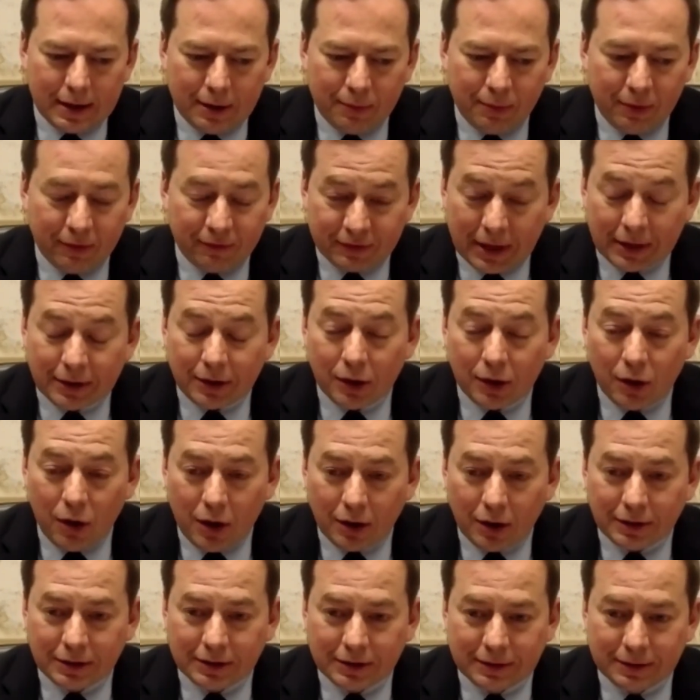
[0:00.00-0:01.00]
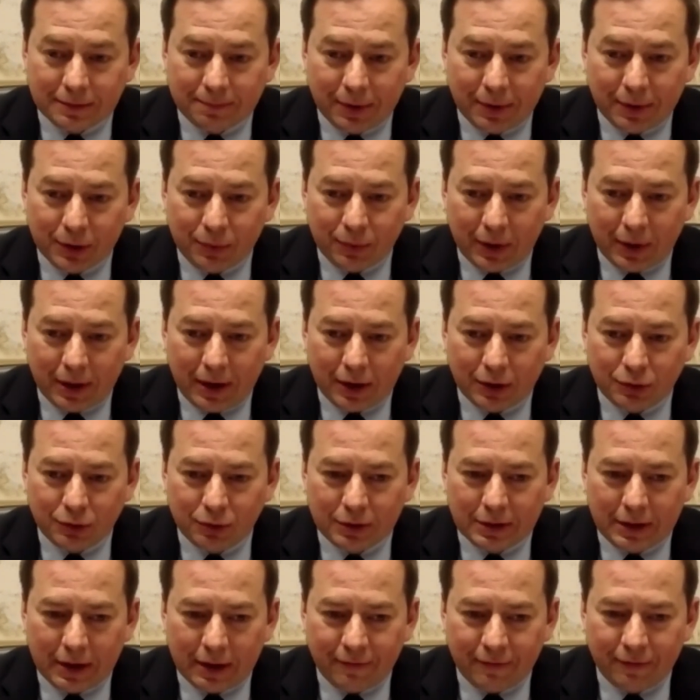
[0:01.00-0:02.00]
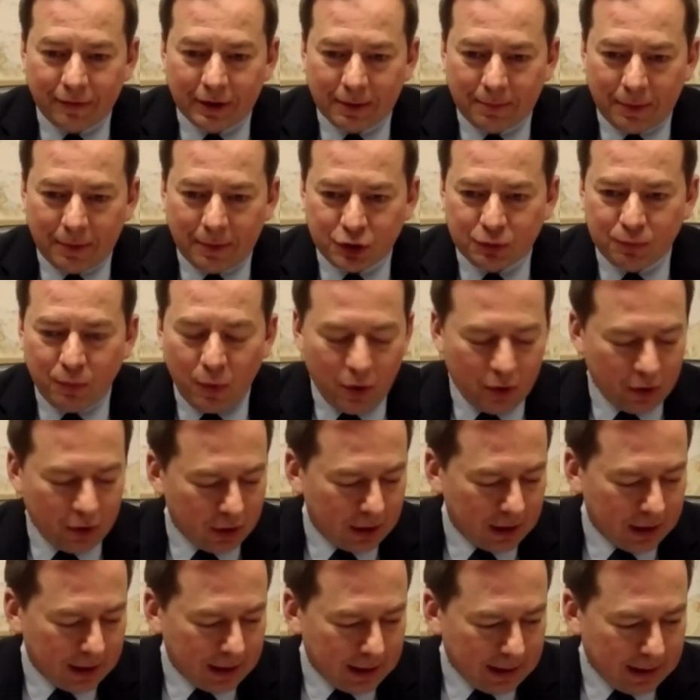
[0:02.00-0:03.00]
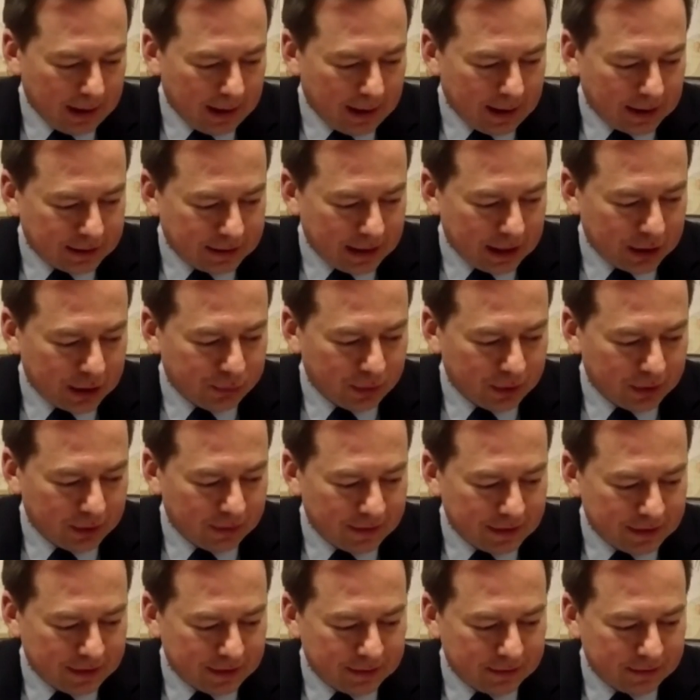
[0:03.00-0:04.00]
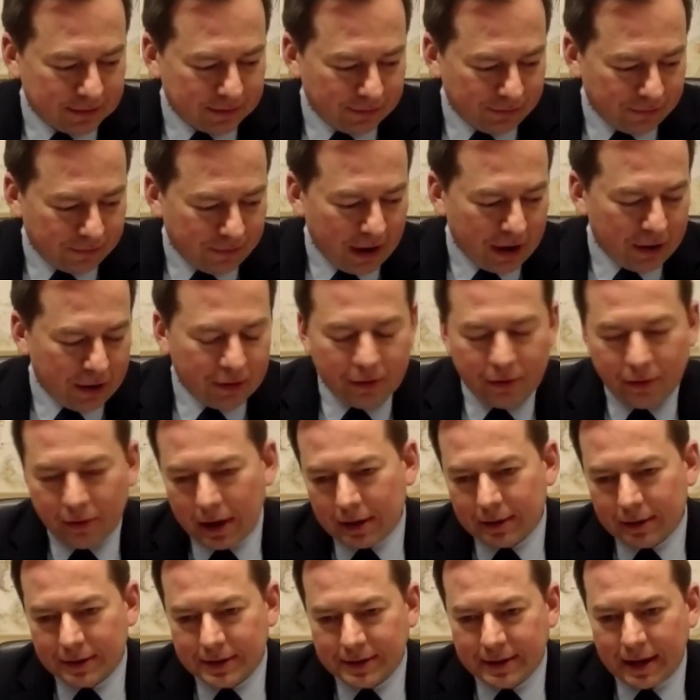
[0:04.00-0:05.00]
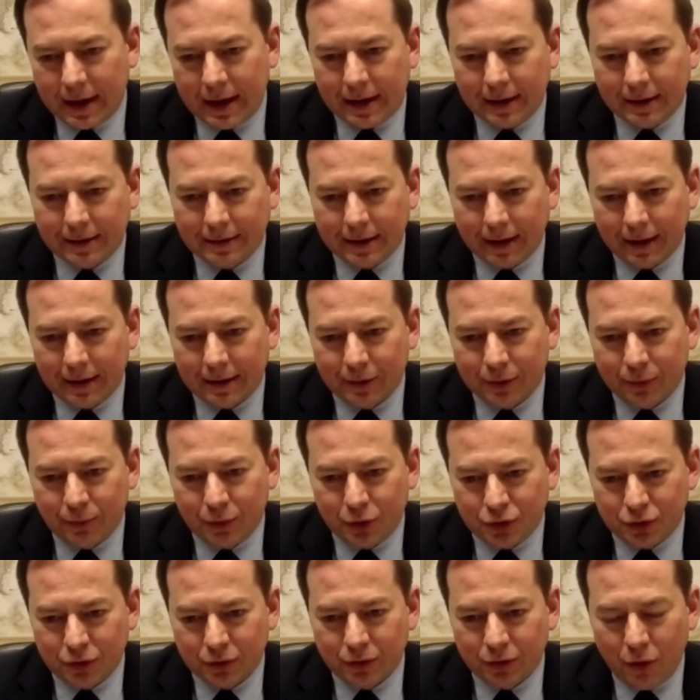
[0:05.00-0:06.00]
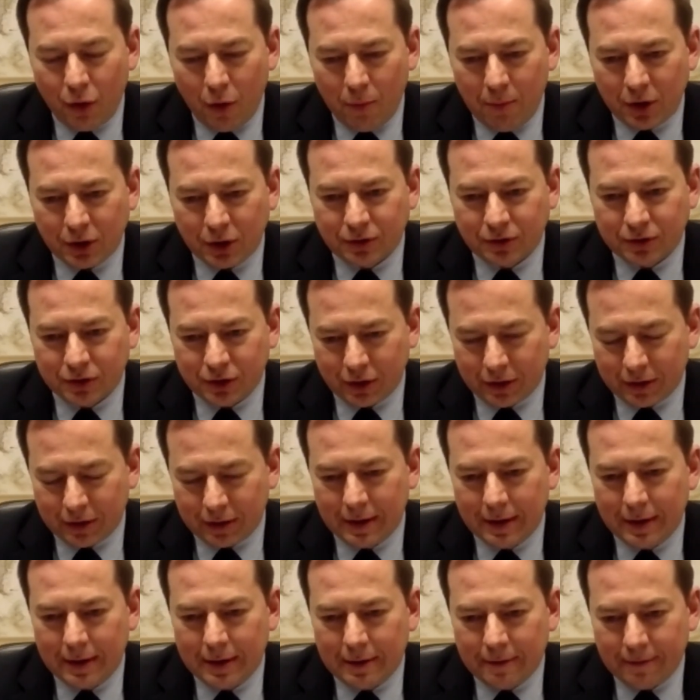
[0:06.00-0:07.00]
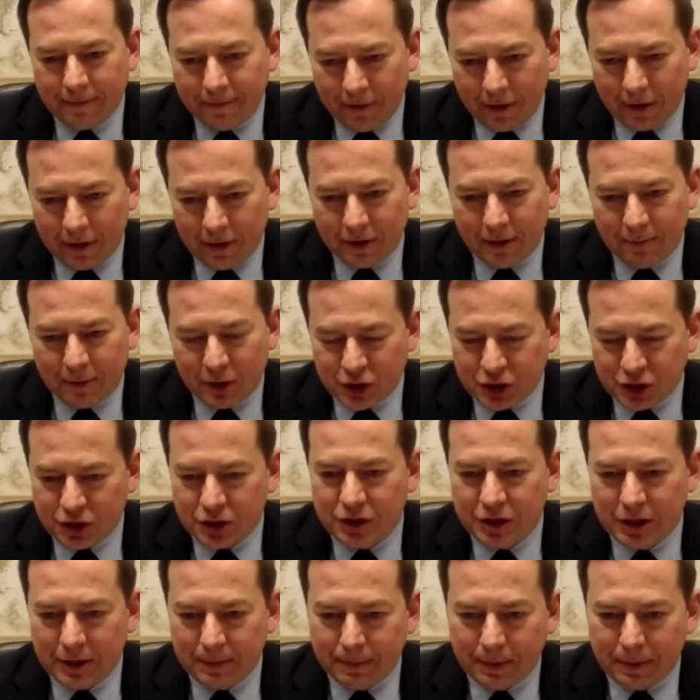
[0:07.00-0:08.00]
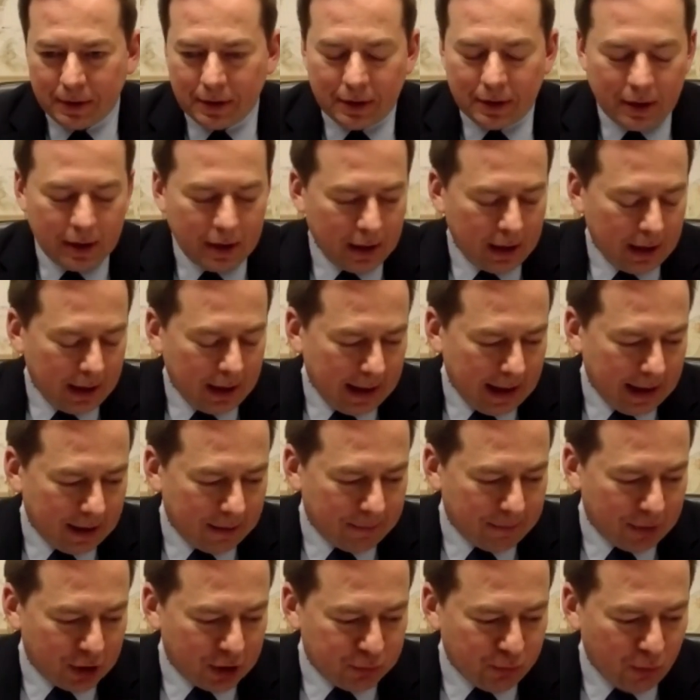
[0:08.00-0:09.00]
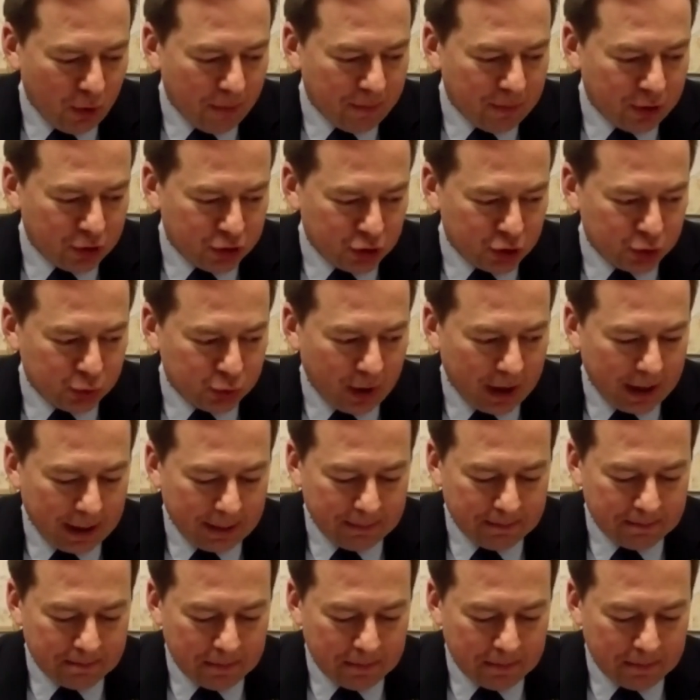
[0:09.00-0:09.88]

we've done a lot, but we can do definitely much more. As Edward was very correctly saying, that we should go much further, much deeper, in a much more ambitious way.